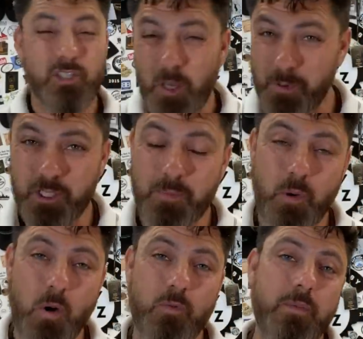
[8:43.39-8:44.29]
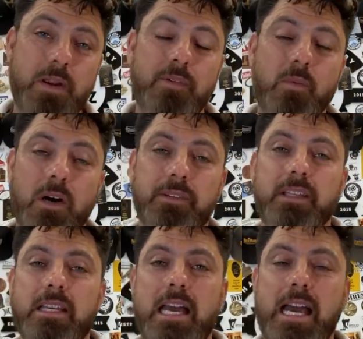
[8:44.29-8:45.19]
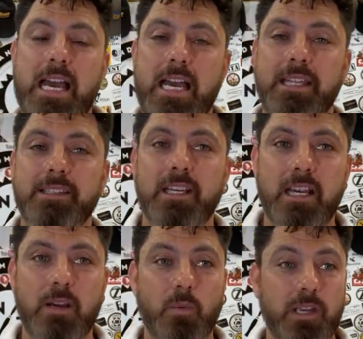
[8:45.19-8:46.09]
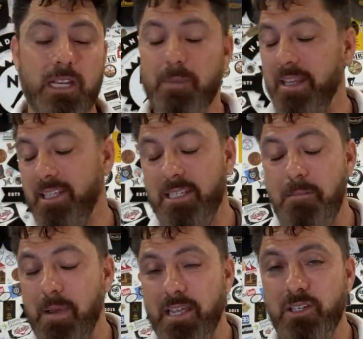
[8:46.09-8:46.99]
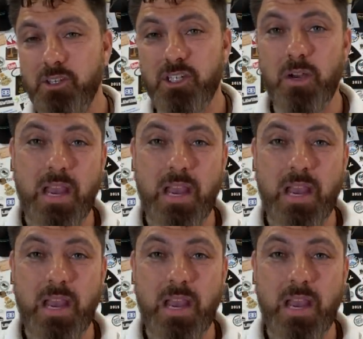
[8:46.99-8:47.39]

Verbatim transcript: super support from everyone and uh, we're going to make this amazing show.